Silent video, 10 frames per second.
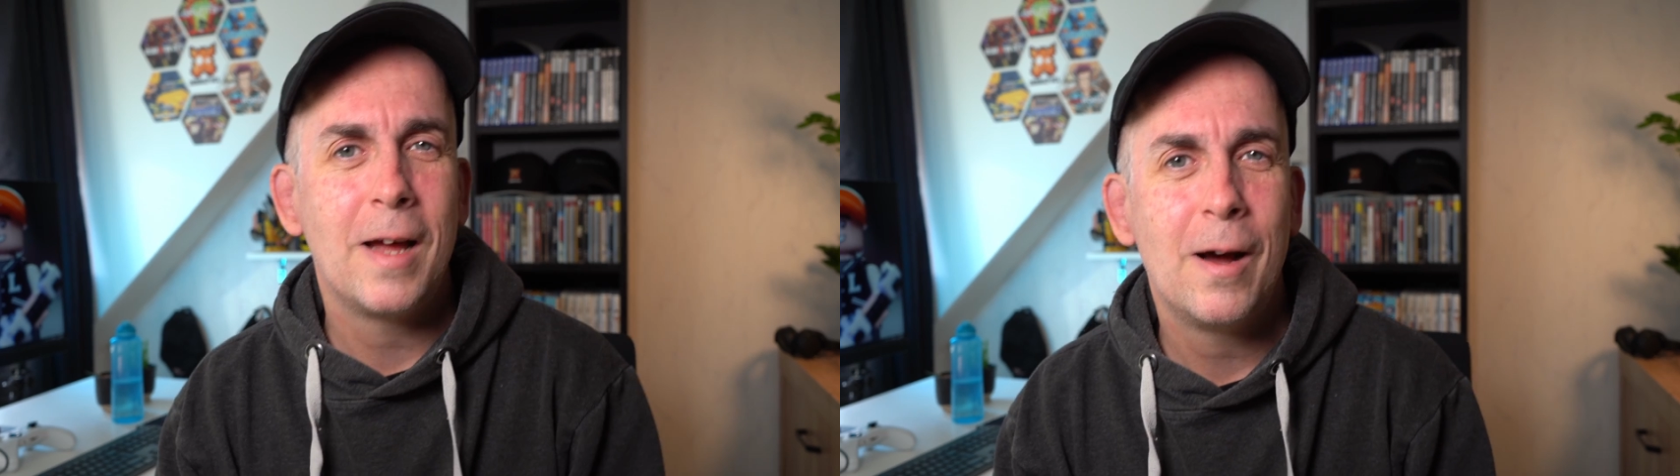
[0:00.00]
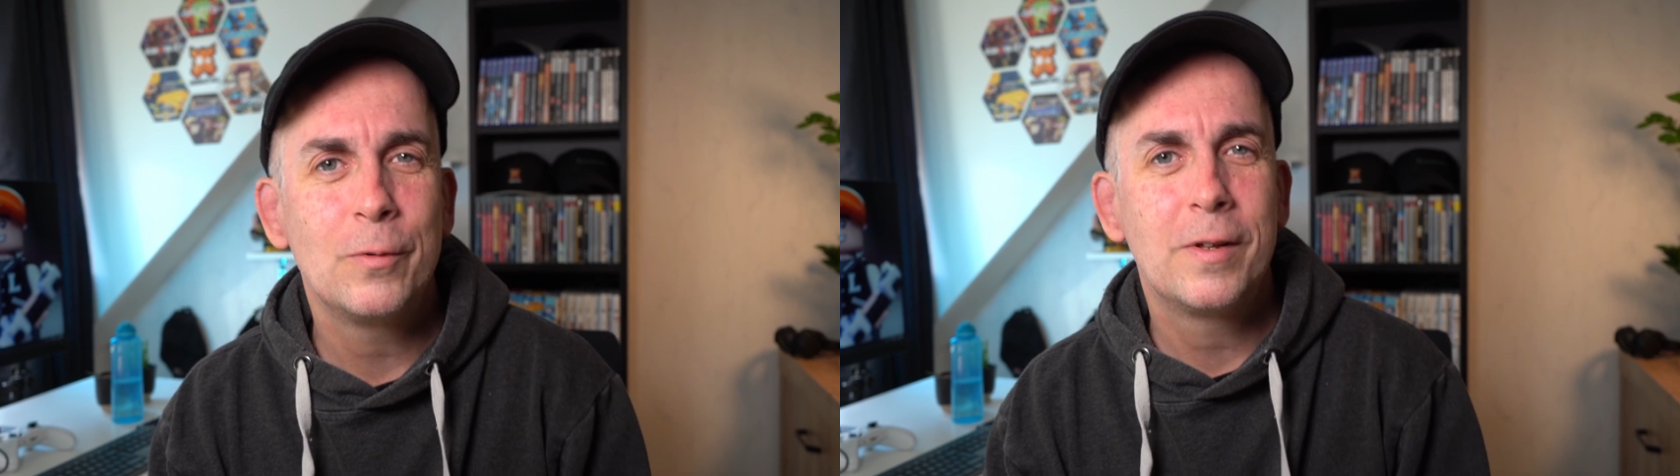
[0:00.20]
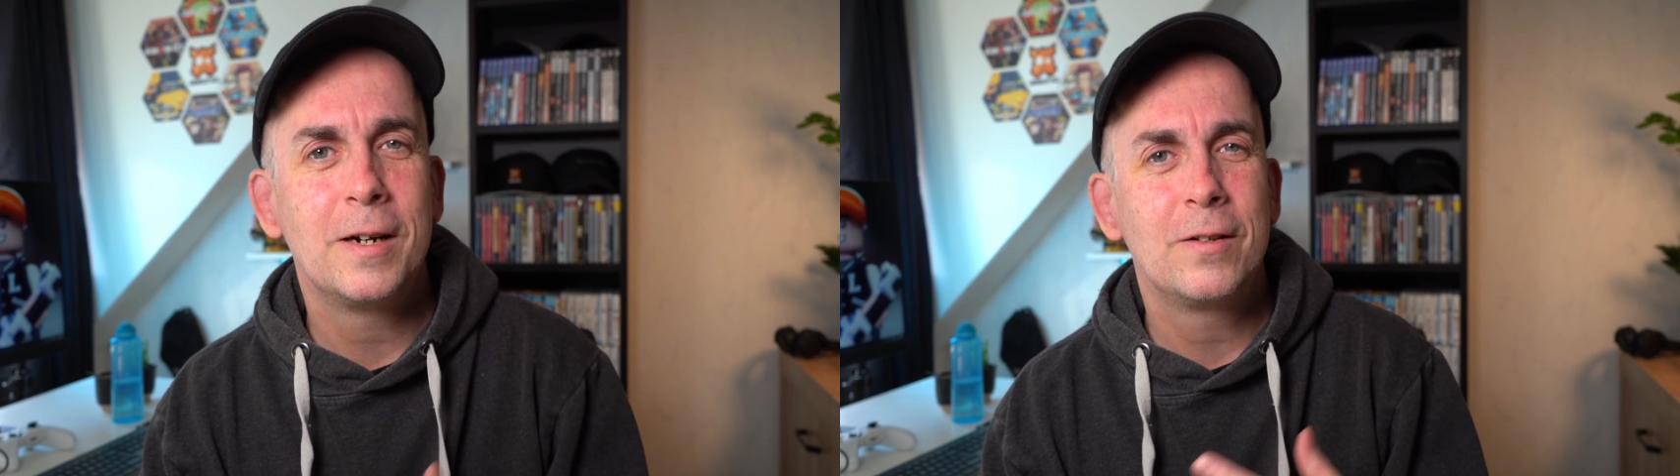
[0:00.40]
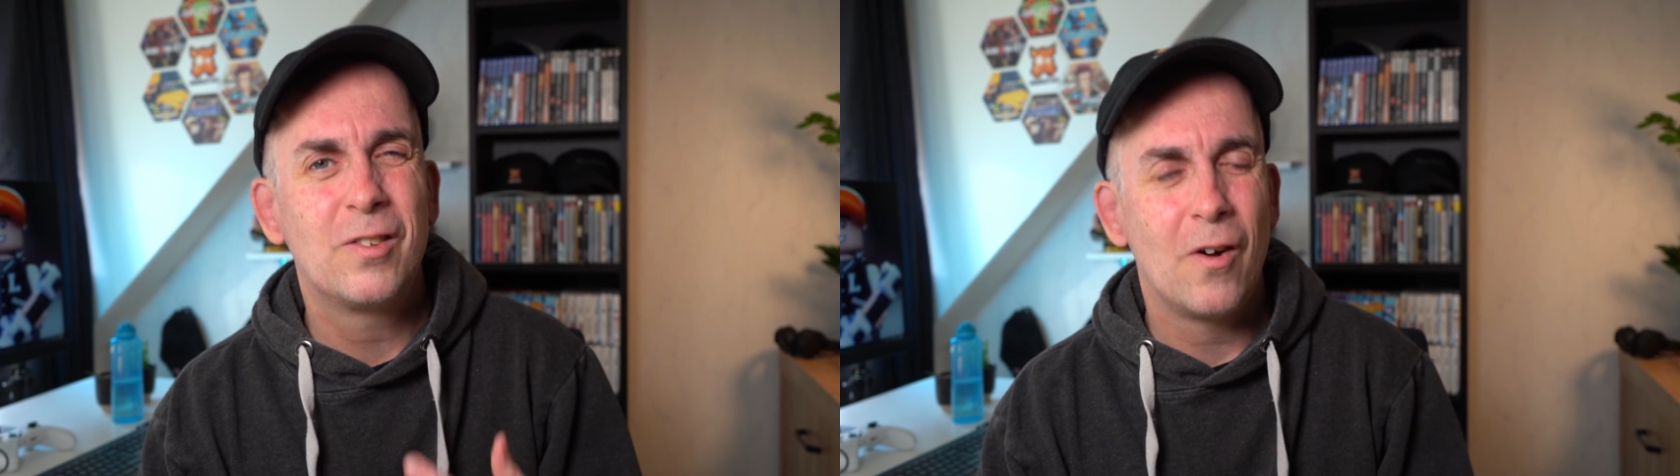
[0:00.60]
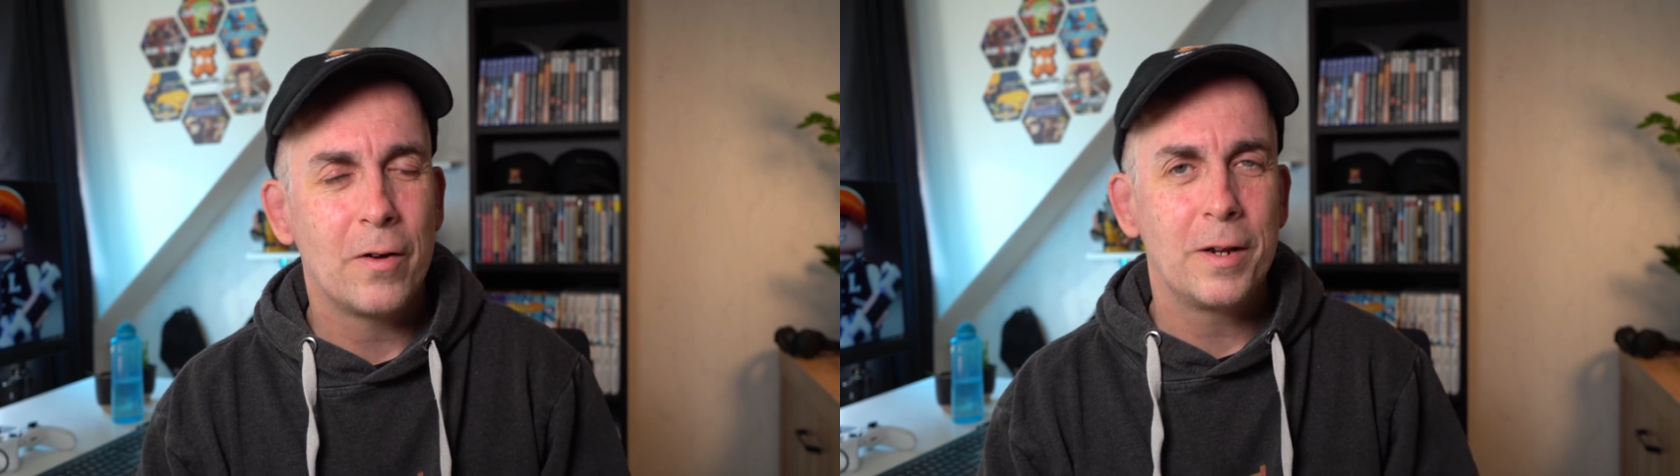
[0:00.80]
out there
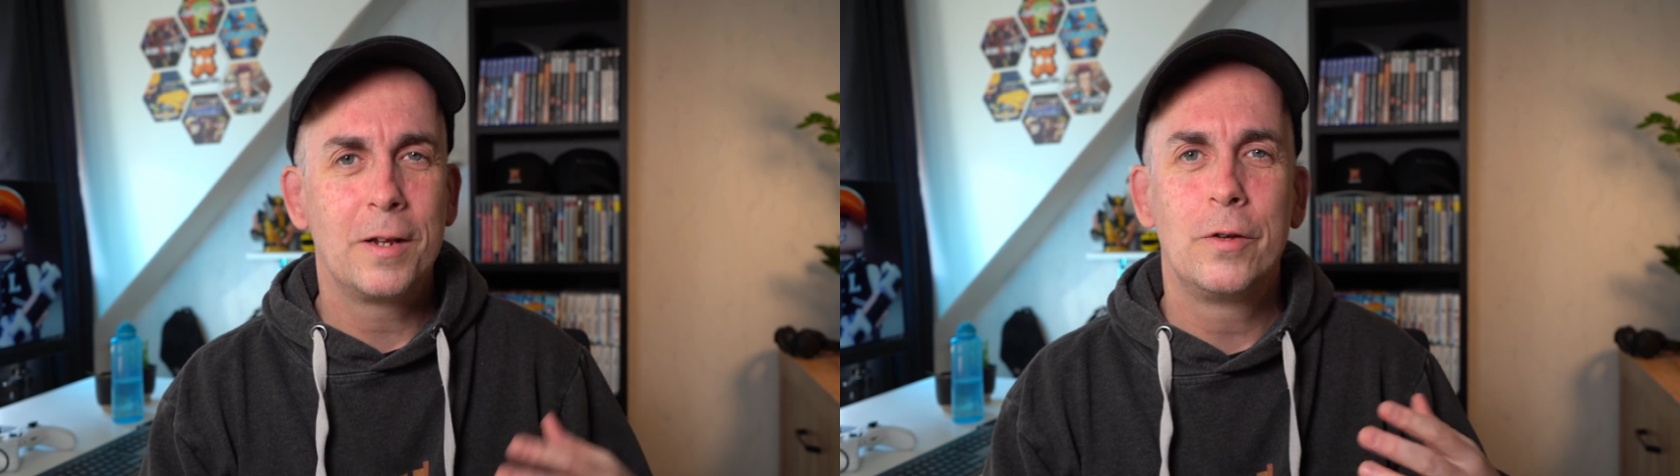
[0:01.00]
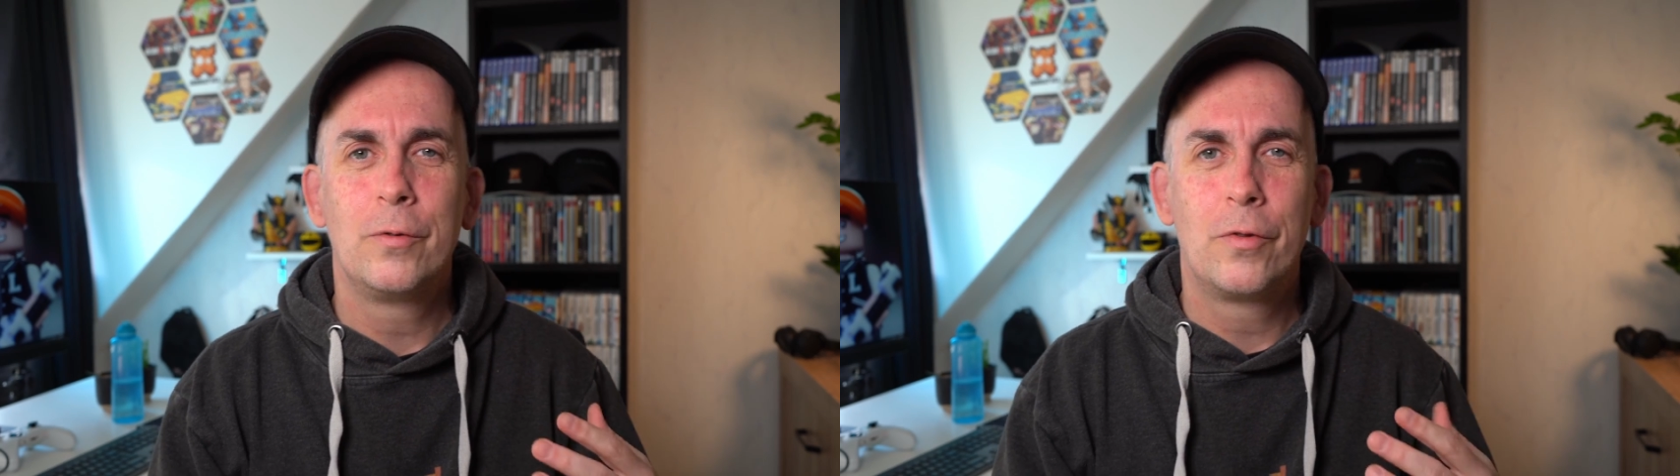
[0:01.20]
talking you